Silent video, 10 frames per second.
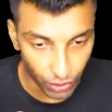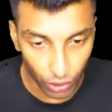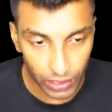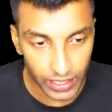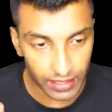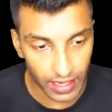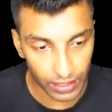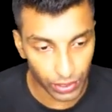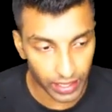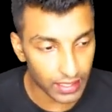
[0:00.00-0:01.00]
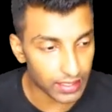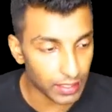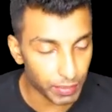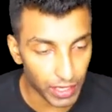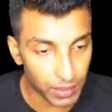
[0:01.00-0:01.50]
all these are actually asked
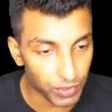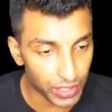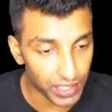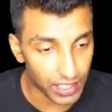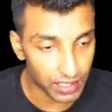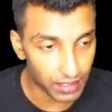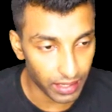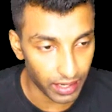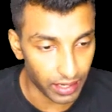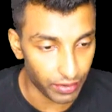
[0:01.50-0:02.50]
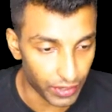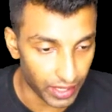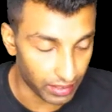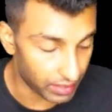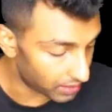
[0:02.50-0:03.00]
as prelims questions in
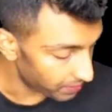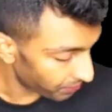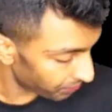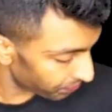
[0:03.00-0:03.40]
different years.